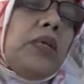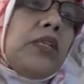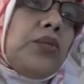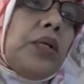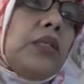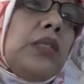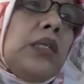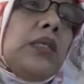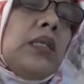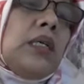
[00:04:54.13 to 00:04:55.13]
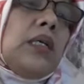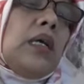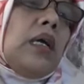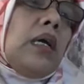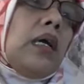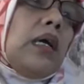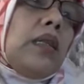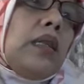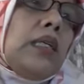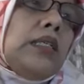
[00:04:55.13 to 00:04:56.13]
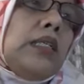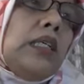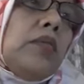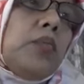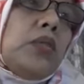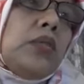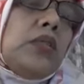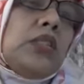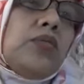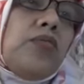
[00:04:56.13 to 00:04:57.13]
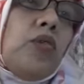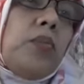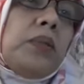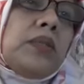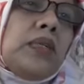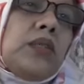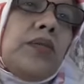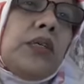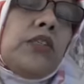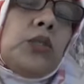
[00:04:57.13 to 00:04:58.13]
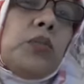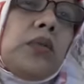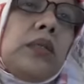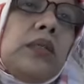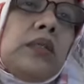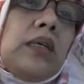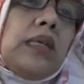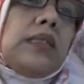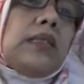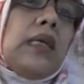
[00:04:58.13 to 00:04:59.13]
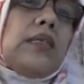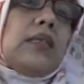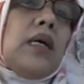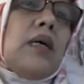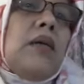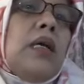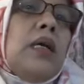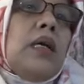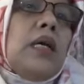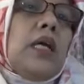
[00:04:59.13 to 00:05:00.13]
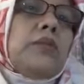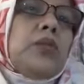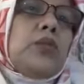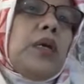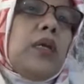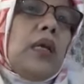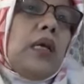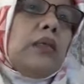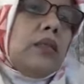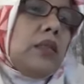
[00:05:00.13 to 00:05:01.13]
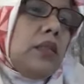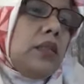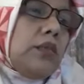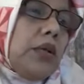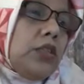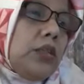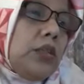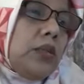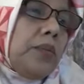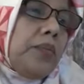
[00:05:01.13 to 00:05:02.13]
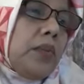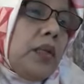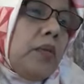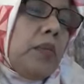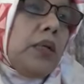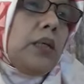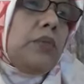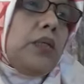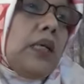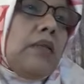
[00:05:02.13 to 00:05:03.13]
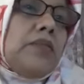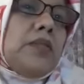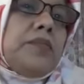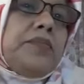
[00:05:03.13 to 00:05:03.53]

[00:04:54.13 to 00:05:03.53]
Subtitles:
strategies. And 13.64% of the respondents said that CSR help to enhance interaction among themselves.